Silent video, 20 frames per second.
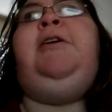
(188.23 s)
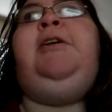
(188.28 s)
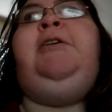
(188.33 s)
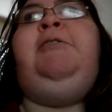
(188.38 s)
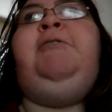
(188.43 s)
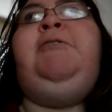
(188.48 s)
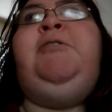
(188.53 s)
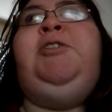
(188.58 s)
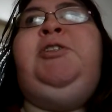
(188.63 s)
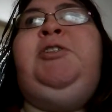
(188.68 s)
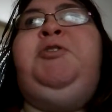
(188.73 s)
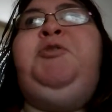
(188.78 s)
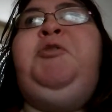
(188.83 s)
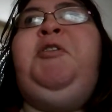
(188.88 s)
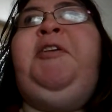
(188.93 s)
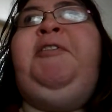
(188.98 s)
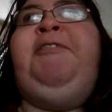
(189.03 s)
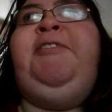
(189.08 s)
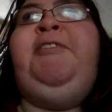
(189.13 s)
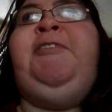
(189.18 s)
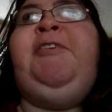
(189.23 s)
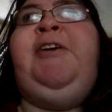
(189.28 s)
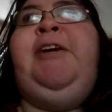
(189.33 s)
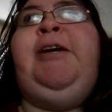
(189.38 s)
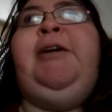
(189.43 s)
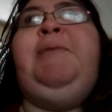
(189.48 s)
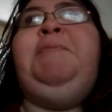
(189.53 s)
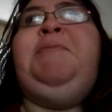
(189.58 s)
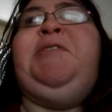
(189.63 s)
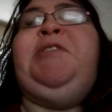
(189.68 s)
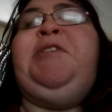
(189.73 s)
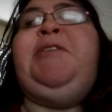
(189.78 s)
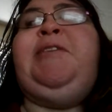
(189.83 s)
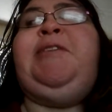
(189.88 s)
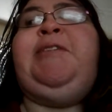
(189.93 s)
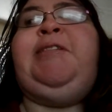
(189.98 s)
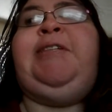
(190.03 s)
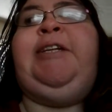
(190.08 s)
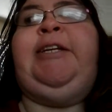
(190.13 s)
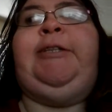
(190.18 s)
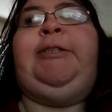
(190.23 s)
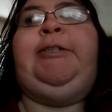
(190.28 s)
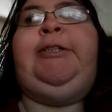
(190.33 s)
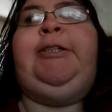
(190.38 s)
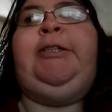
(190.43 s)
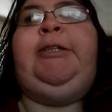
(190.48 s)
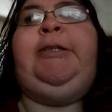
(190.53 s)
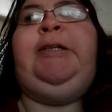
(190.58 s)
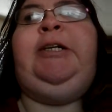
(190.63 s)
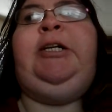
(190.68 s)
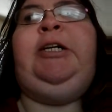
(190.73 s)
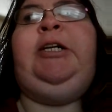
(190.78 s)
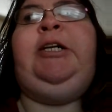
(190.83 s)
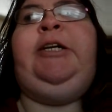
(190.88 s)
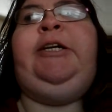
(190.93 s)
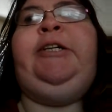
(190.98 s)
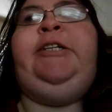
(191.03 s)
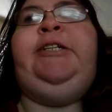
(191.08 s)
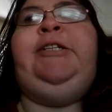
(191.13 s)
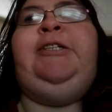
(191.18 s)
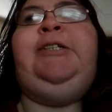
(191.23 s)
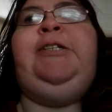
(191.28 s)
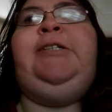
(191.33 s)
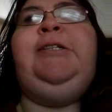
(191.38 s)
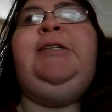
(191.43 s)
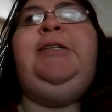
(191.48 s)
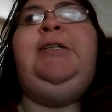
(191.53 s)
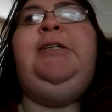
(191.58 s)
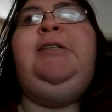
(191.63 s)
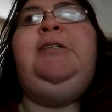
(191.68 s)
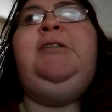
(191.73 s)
I don't know. I feel like I'm just here, and